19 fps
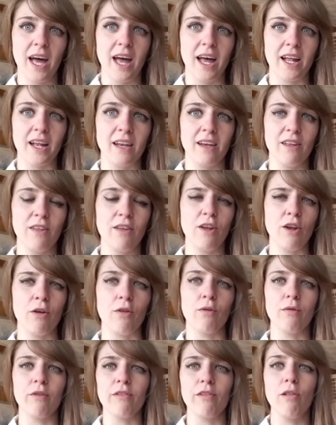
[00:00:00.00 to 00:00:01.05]
And, you know,
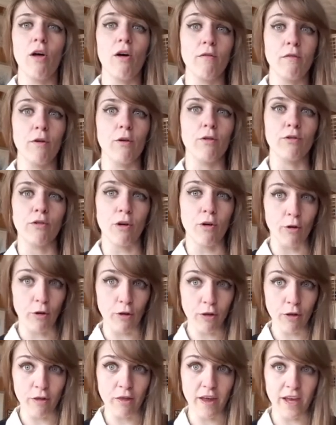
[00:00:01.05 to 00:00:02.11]
there is a lot of focus on
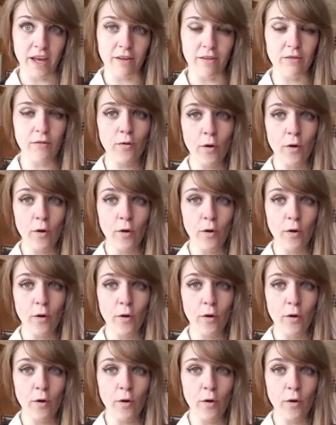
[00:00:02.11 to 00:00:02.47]
other things.